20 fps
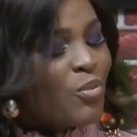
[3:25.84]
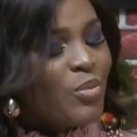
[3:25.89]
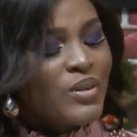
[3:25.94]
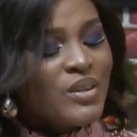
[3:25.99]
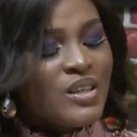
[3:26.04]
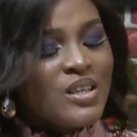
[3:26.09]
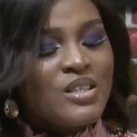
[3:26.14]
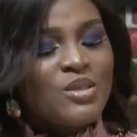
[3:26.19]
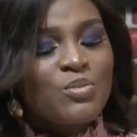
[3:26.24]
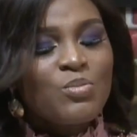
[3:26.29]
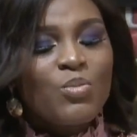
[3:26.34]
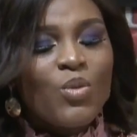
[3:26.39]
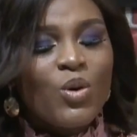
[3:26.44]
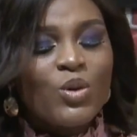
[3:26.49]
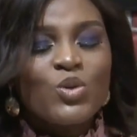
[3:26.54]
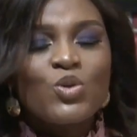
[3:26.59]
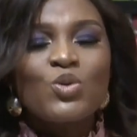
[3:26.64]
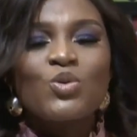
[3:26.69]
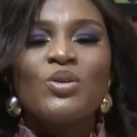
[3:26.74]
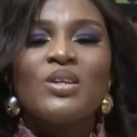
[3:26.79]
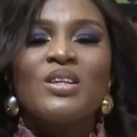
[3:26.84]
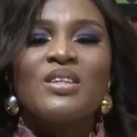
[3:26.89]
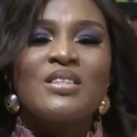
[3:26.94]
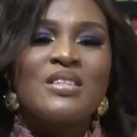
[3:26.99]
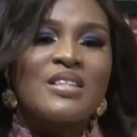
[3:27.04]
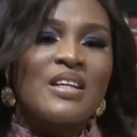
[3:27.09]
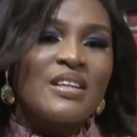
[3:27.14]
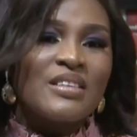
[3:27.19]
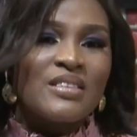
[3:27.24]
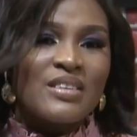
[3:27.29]
But there's more to it
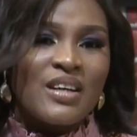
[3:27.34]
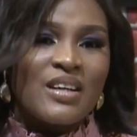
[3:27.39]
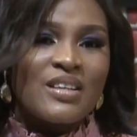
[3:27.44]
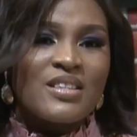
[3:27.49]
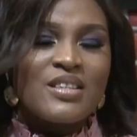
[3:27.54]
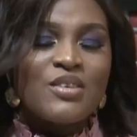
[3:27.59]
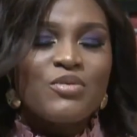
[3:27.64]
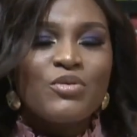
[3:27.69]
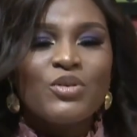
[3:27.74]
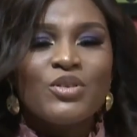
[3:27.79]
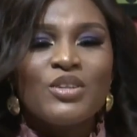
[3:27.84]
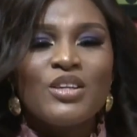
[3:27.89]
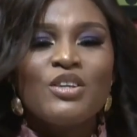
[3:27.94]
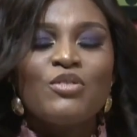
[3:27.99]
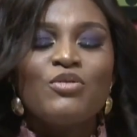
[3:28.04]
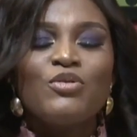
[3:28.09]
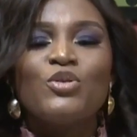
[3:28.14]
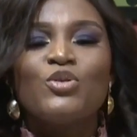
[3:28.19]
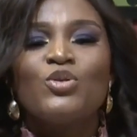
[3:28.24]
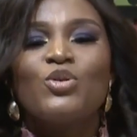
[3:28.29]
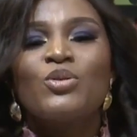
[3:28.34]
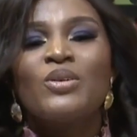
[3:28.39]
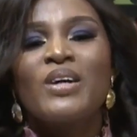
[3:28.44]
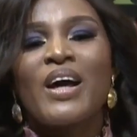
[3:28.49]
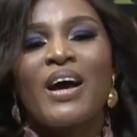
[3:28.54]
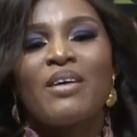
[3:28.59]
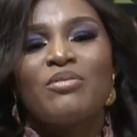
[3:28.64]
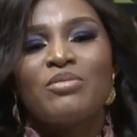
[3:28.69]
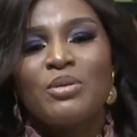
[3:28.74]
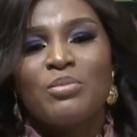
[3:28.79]
than that. Even if you don't
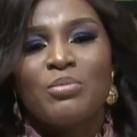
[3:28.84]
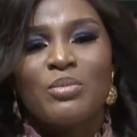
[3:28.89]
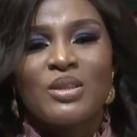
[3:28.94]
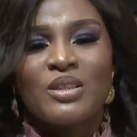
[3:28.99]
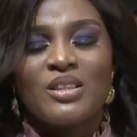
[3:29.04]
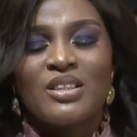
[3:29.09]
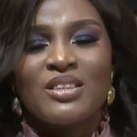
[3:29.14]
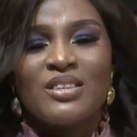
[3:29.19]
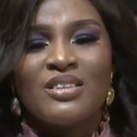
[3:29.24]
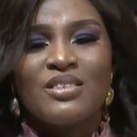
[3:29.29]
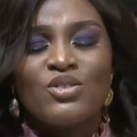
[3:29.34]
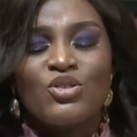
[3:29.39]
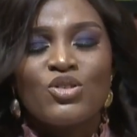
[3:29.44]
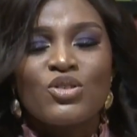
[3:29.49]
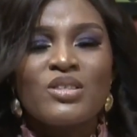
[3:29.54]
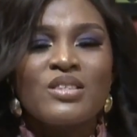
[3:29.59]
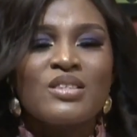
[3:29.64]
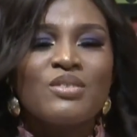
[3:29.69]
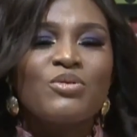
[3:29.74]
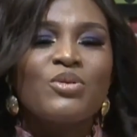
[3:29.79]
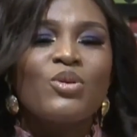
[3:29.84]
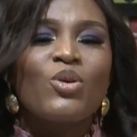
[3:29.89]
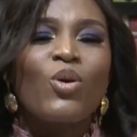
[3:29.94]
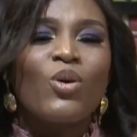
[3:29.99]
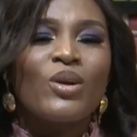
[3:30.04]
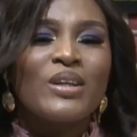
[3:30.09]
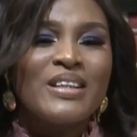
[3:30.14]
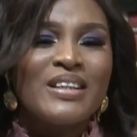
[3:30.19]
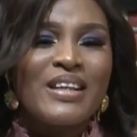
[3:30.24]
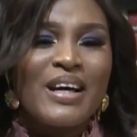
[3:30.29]
have the money, just even
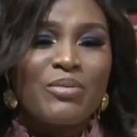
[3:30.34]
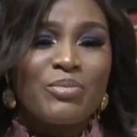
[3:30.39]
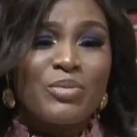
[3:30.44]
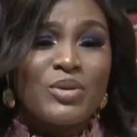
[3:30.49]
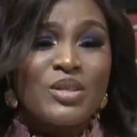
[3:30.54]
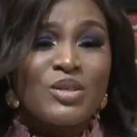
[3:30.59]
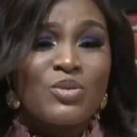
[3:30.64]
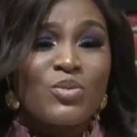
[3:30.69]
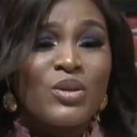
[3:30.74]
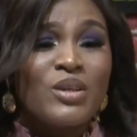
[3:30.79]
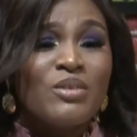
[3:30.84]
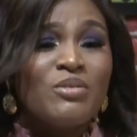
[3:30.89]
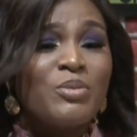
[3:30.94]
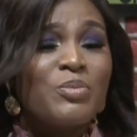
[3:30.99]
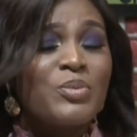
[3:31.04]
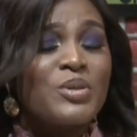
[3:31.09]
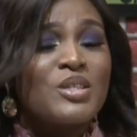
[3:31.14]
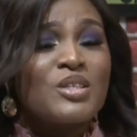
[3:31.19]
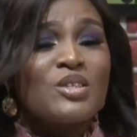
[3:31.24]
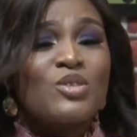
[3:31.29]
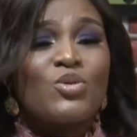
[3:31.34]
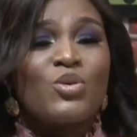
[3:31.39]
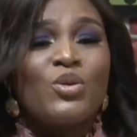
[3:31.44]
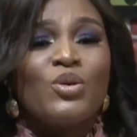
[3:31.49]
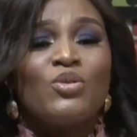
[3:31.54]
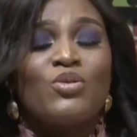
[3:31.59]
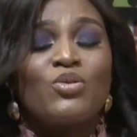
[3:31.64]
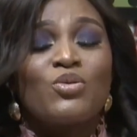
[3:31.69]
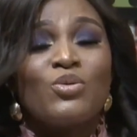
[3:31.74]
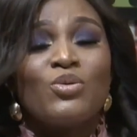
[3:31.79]
calling that person. What if the person is
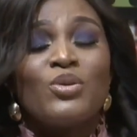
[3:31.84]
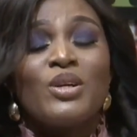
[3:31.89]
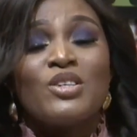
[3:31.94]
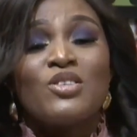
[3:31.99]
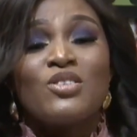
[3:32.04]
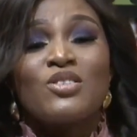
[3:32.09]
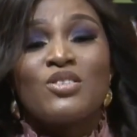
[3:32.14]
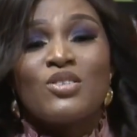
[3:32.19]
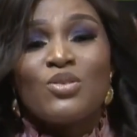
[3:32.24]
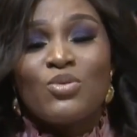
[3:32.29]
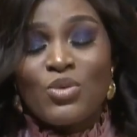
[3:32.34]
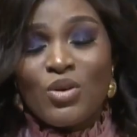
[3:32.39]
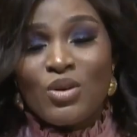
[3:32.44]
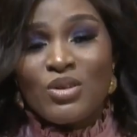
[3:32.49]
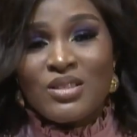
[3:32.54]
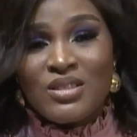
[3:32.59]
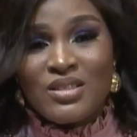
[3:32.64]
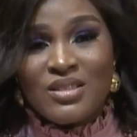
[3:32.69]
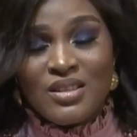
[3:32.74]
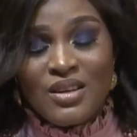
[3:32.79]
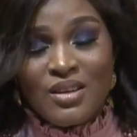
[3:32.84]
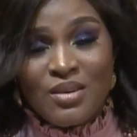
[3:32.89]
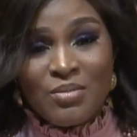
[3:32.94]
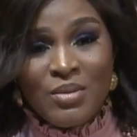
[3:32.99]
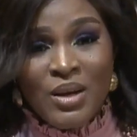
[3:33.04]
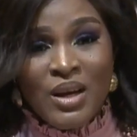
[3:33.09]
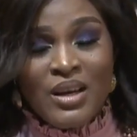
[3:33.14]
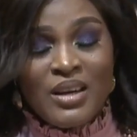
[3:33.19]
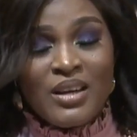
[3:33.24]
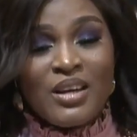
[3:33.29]
going through a serious um,
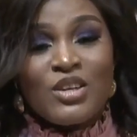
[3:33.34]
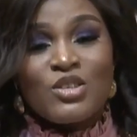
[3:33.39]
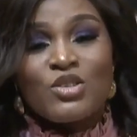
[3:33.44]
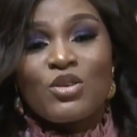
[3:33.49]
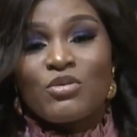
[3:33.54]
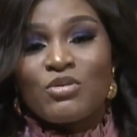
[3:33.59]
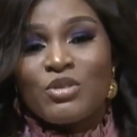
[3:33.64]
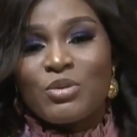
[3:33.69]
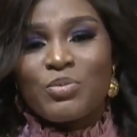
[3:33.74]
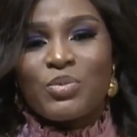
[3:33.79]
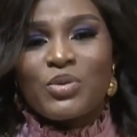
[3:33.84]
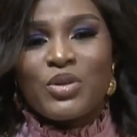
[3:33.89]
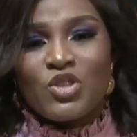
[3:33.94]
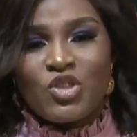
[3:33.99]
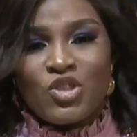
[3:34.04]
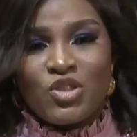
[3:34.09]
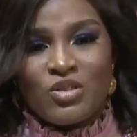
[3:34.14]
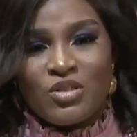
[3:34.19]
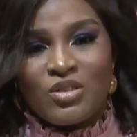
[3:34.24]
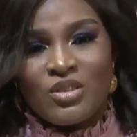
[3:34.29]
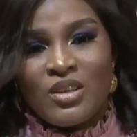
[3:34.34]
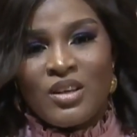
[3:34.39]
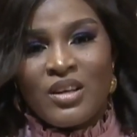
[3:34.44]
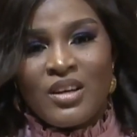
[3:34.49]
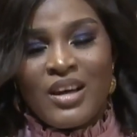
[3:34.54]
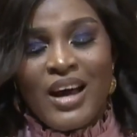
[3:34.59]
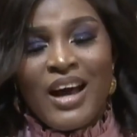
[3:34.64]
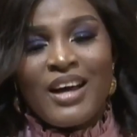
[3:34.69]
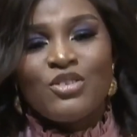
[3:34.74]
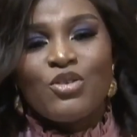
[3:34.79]
case of depression
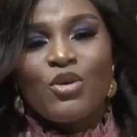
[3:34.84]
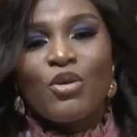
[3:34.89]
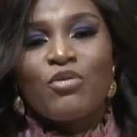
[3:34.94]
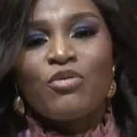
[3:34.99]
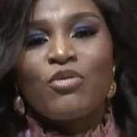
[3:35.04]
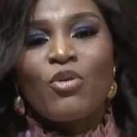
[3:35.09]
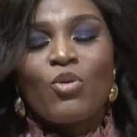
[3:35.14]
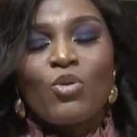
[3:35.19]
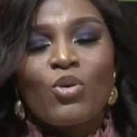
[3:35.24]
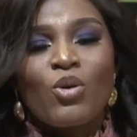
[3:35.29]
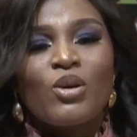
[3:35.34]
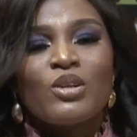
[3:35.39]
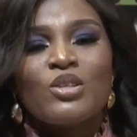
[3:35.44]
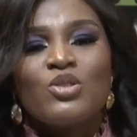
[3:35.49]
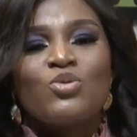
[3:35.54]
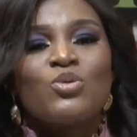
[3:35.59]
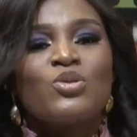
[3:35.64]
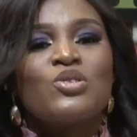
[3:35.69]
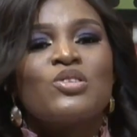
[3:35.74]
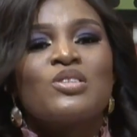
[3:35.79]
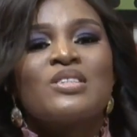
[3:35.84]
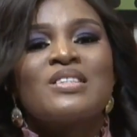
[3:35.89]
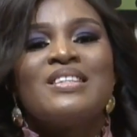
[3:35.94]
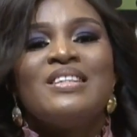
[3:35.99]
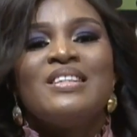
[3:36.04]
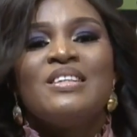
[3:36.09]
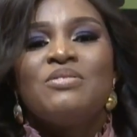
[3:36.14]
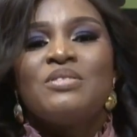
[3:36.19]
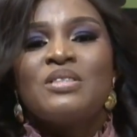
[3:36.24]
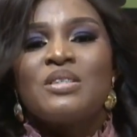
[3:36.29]
and your phone call is what just
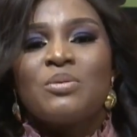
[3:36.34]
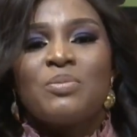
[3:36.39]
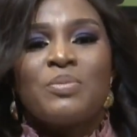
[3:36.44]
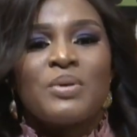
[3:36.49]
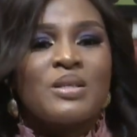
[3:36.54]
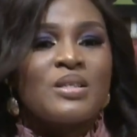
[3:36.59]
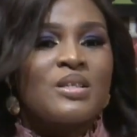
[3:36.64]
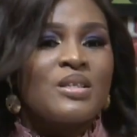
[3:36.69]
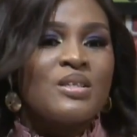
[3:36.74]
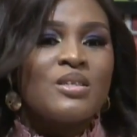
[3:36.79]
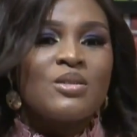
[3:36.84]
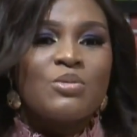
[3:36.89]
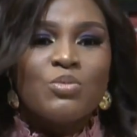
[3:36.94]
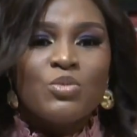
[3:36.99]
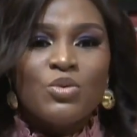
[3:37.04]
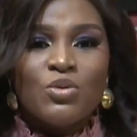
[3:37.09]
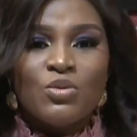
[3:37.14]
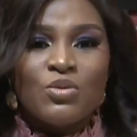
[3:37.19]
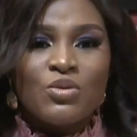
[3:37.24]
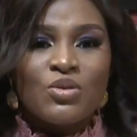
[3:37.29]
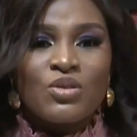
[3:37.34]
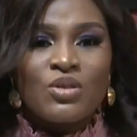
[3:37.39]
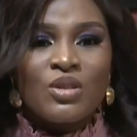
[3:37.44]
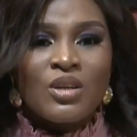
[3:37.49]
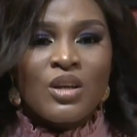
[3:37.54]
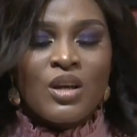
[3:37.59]
lifts the person's mood?